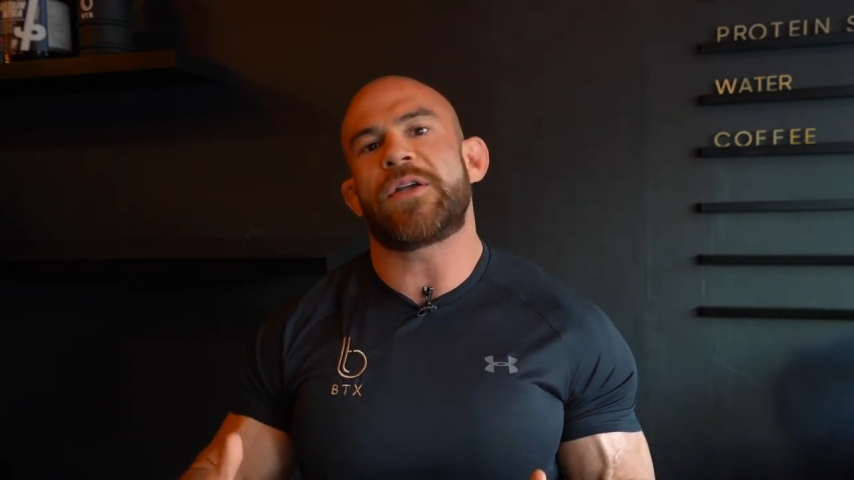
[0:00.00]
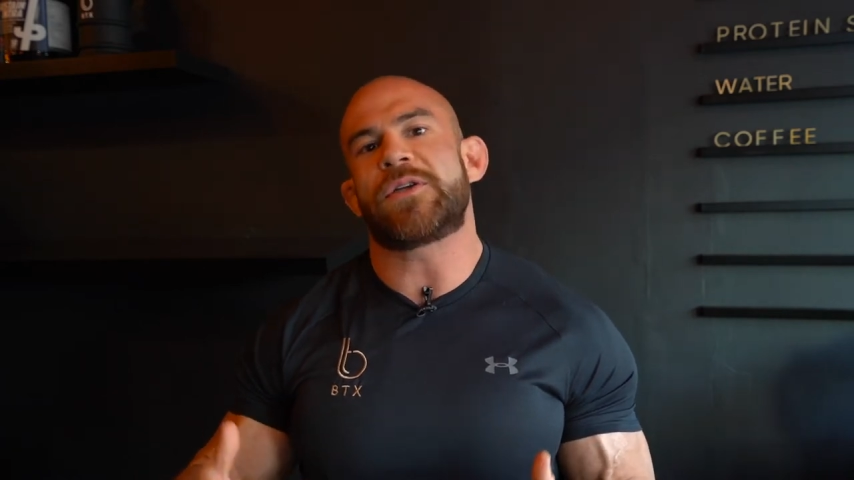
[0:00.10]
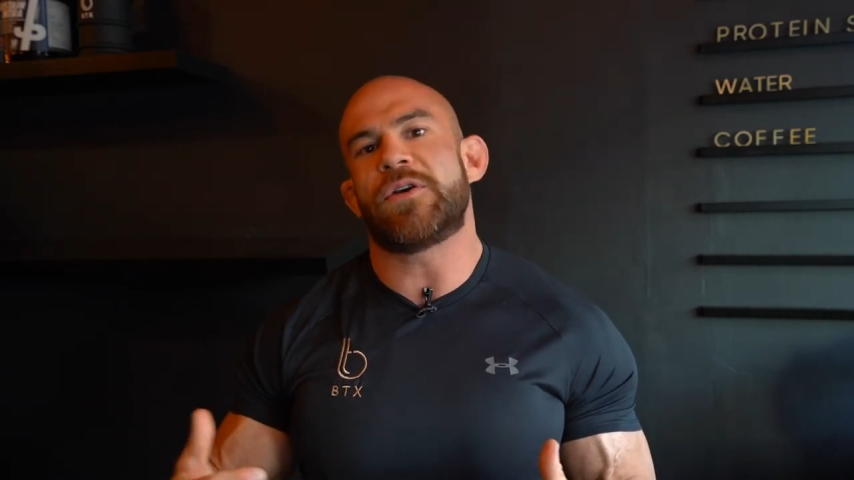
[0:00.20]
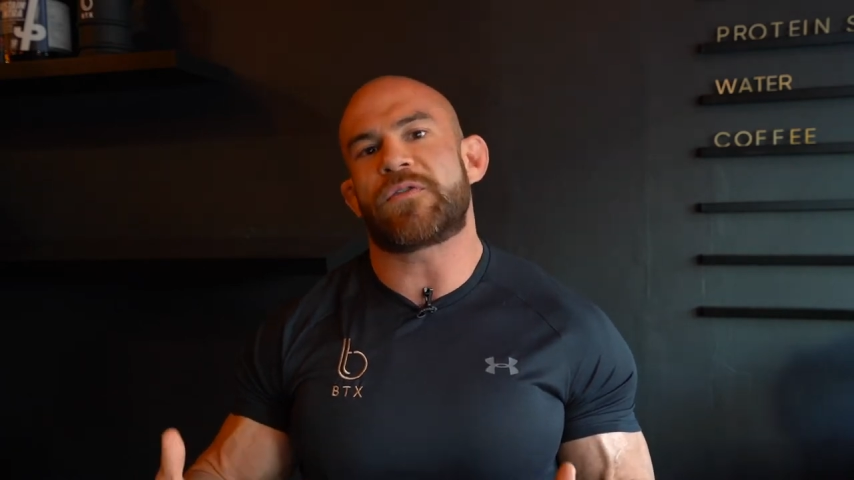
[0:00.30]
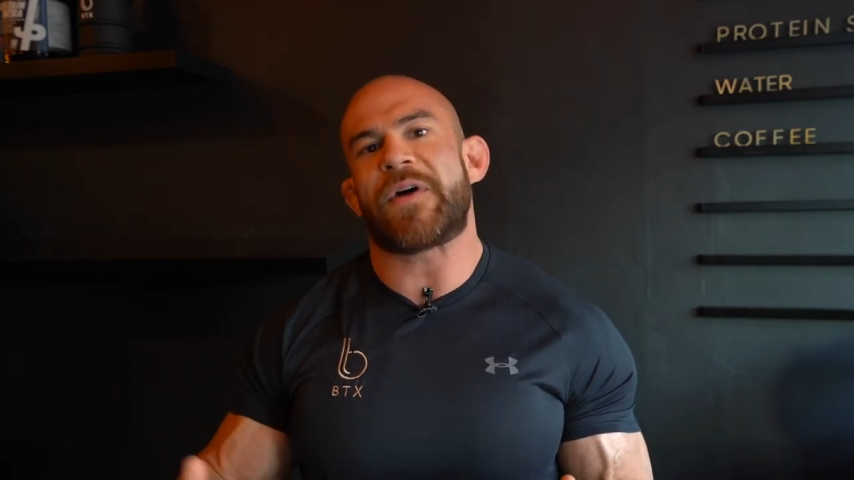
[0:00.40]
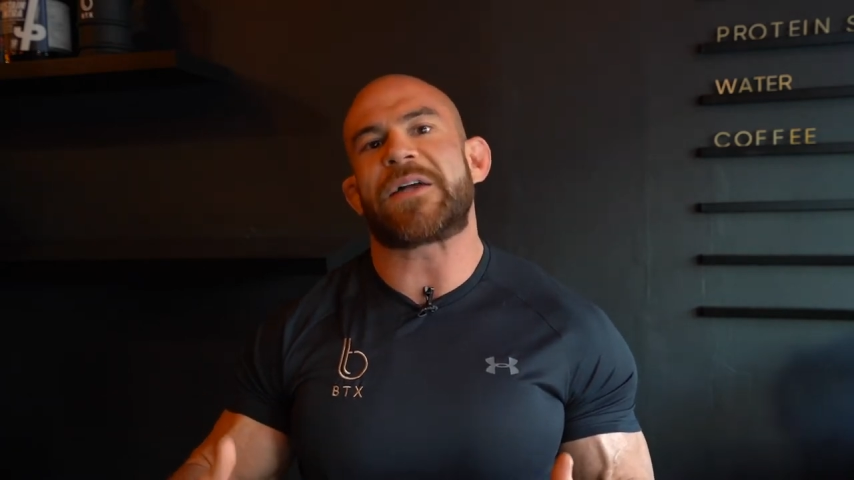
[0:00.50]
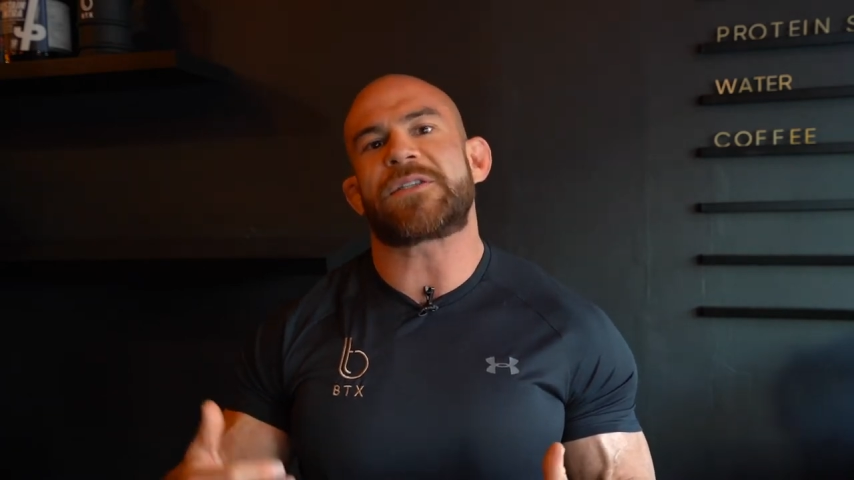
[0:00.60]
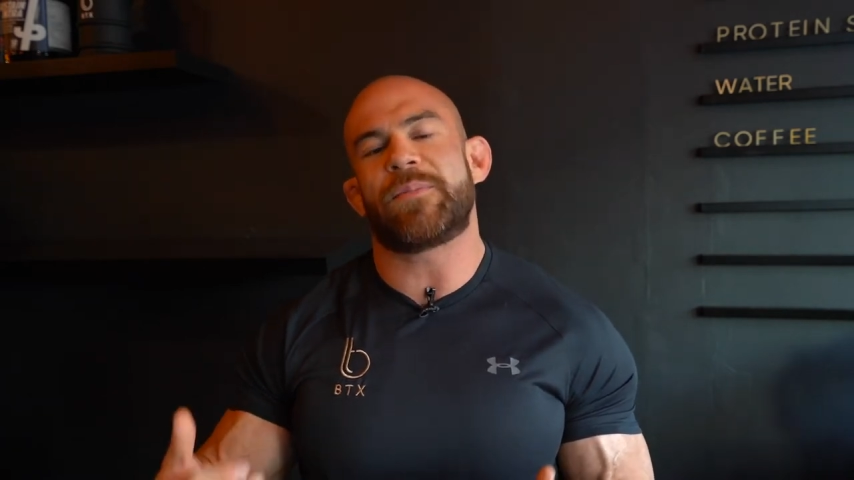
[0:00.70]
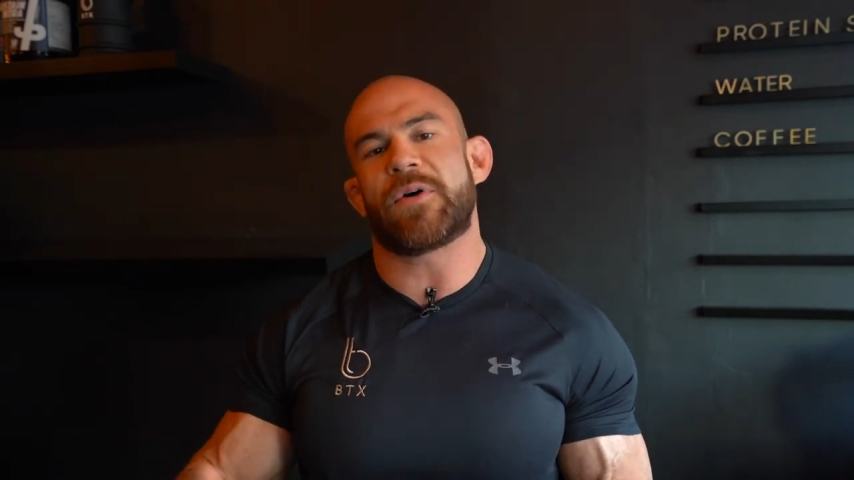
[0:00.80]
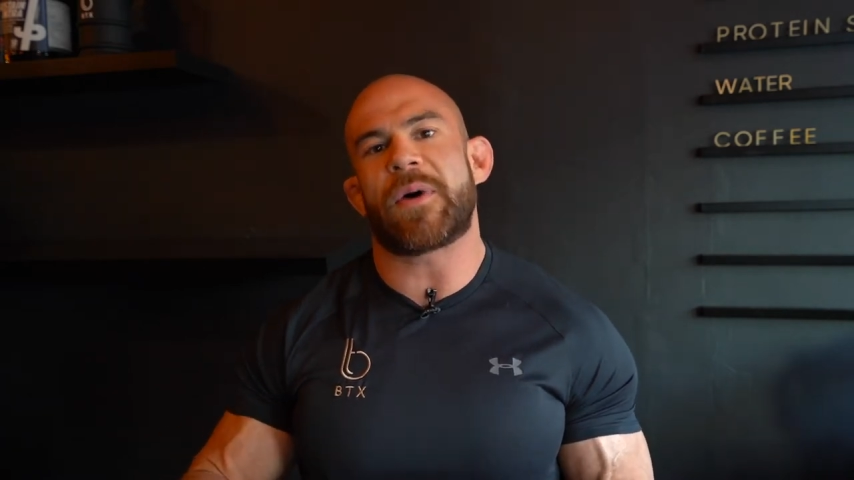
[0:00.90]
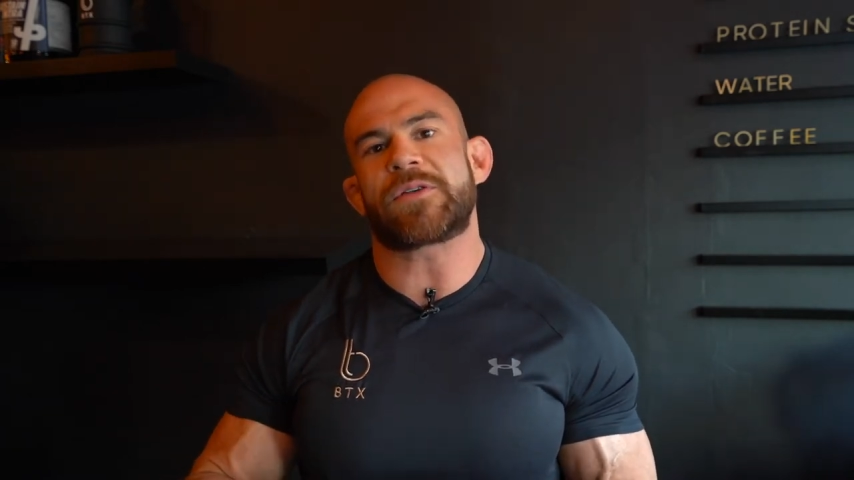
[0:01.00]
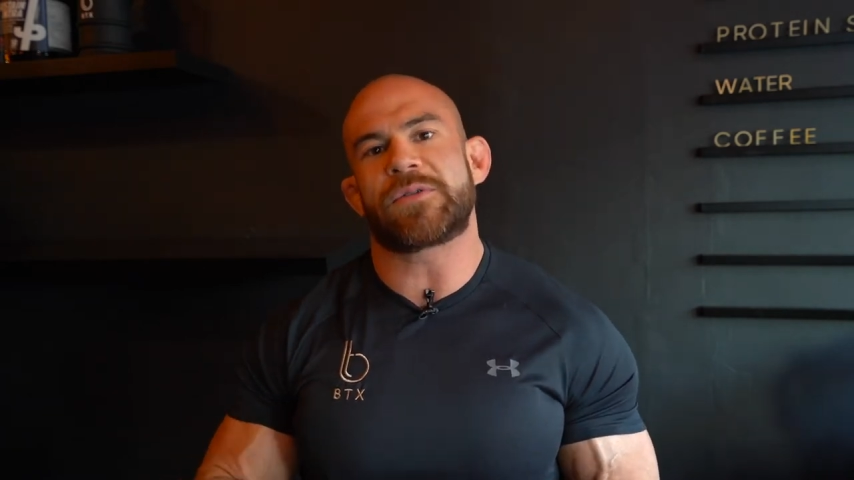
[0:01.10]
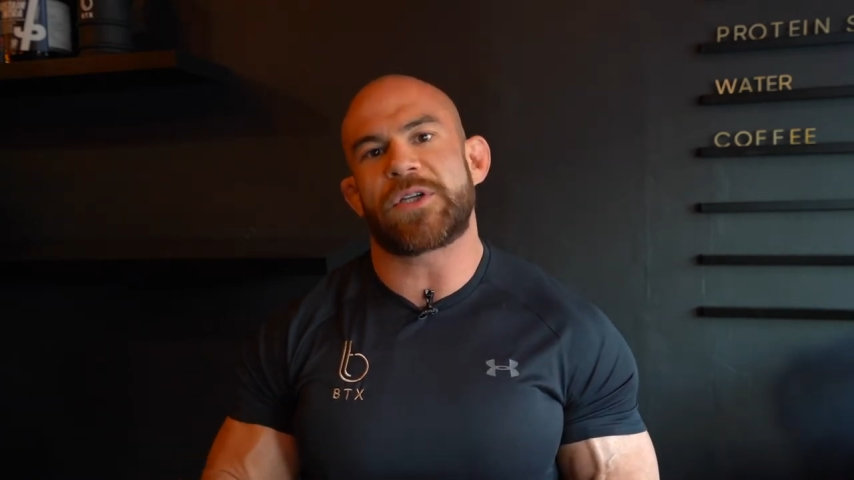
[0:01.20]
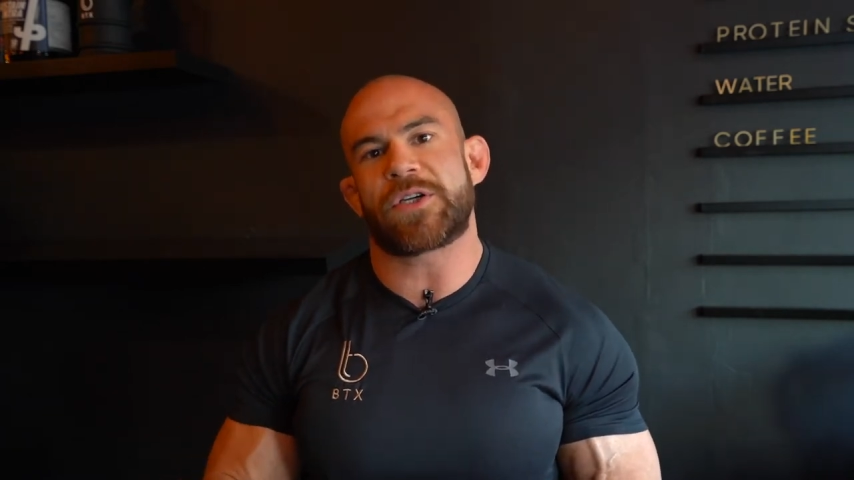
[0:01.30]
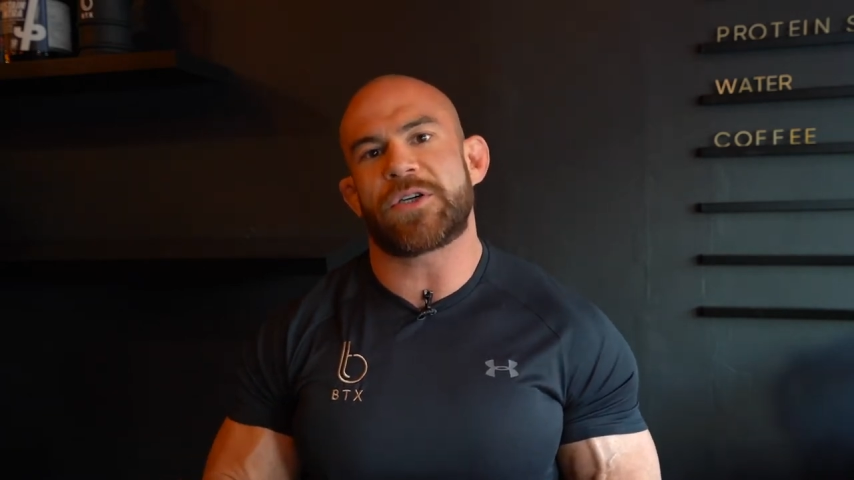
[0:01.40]
to lose fat and build muscle
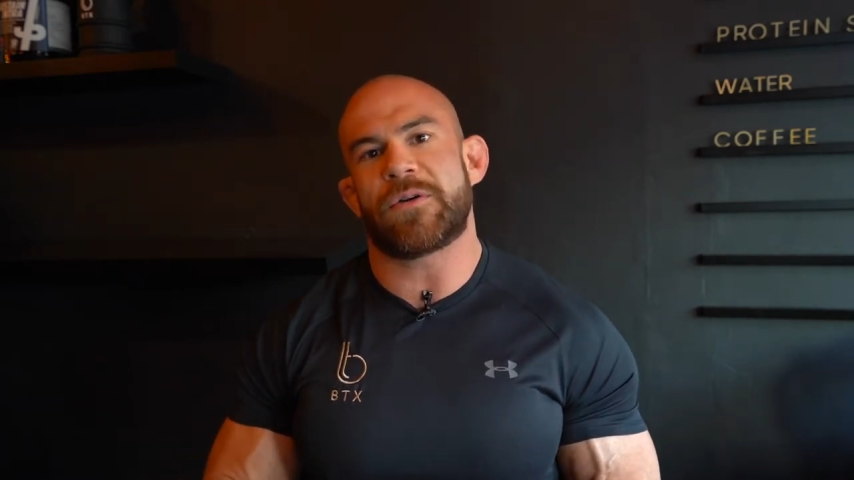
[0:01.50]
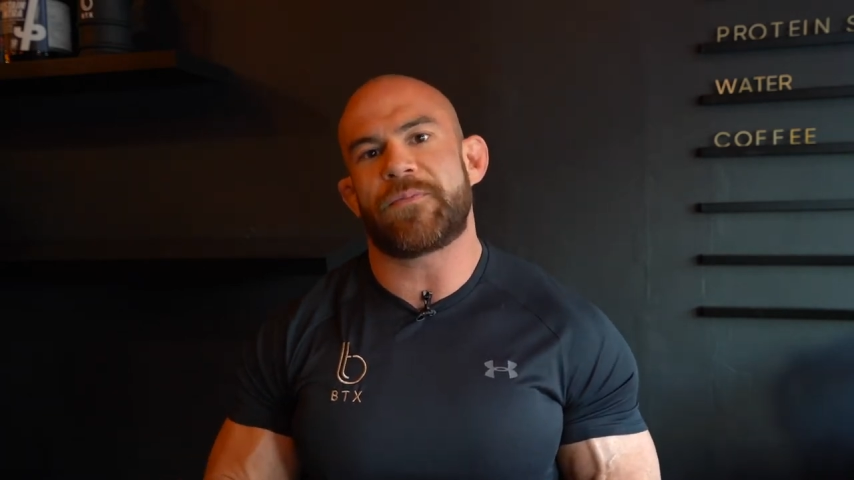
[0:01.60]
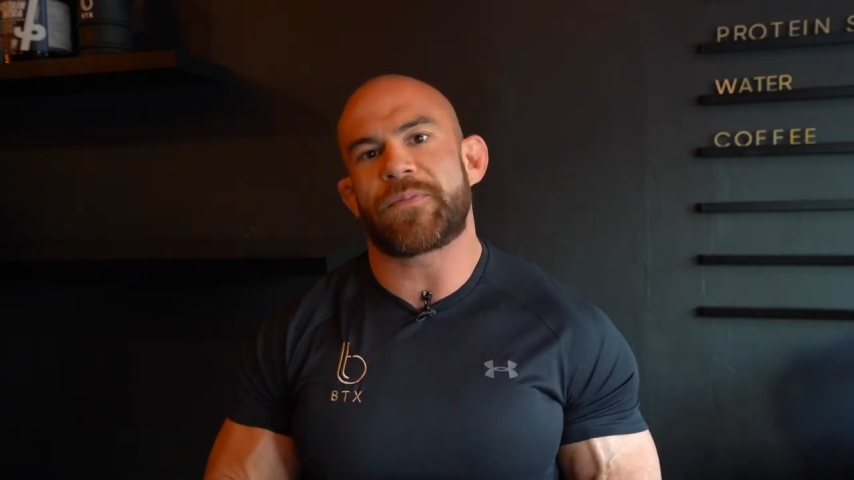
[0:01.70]
tissue.